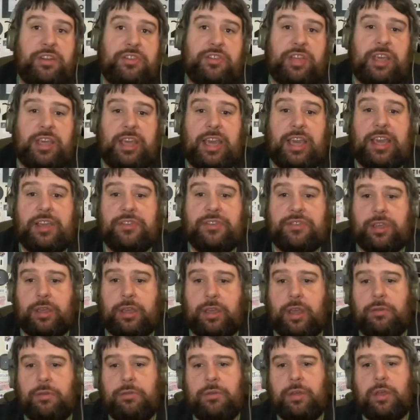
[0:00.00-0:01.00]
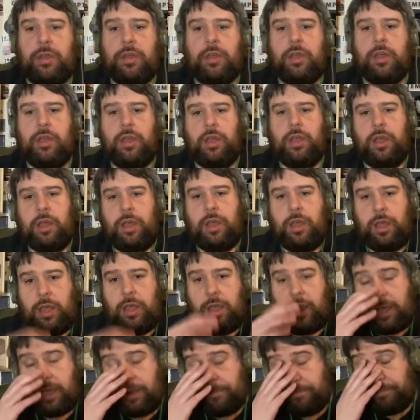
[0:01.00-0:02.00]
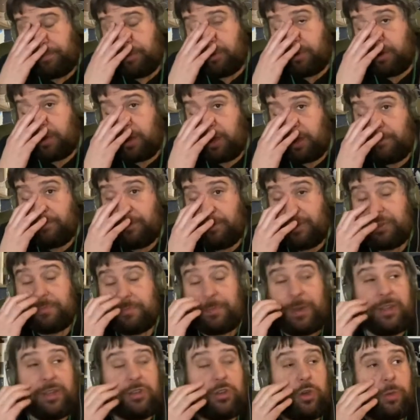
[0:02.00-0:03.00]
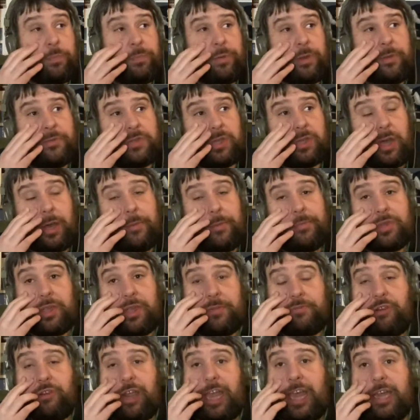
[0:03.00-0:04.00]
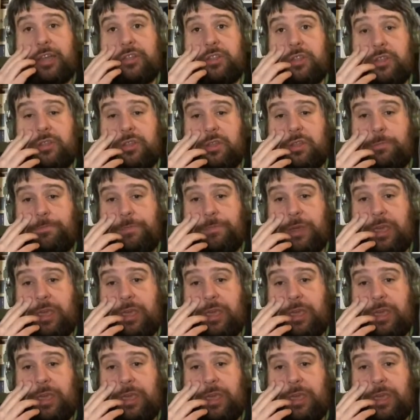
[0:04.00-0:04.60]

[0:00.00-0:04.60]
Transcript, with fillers: years ago. Um, but um, there's been a couple of times I've reacted to the Bee